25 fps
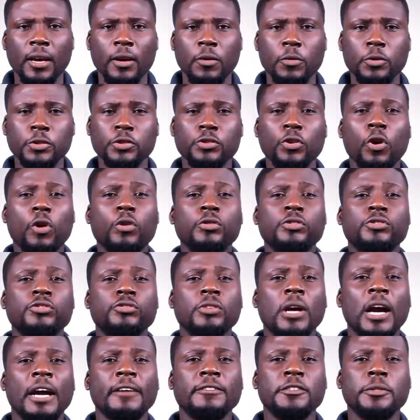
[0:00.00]
We should all
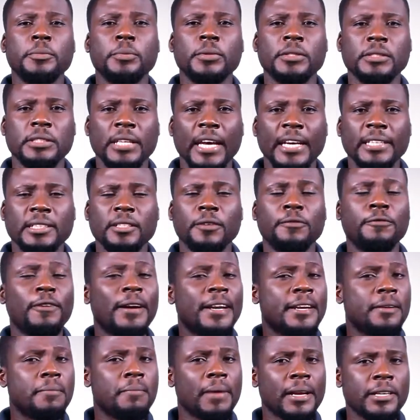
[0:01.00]
strive to protect the
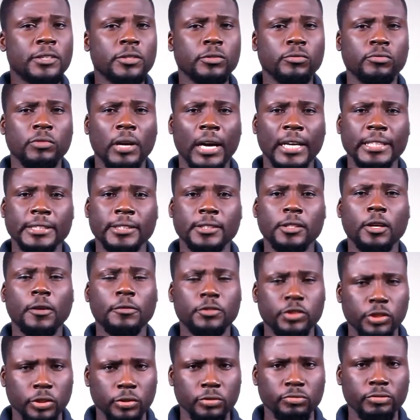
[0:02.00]
fundamental rights
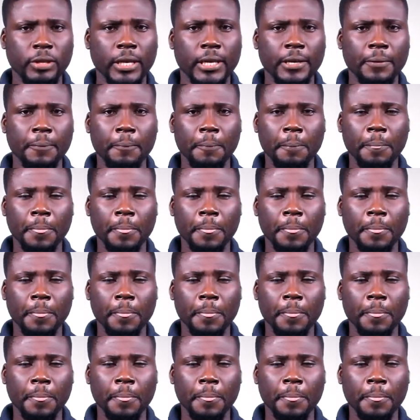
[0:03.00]
of children.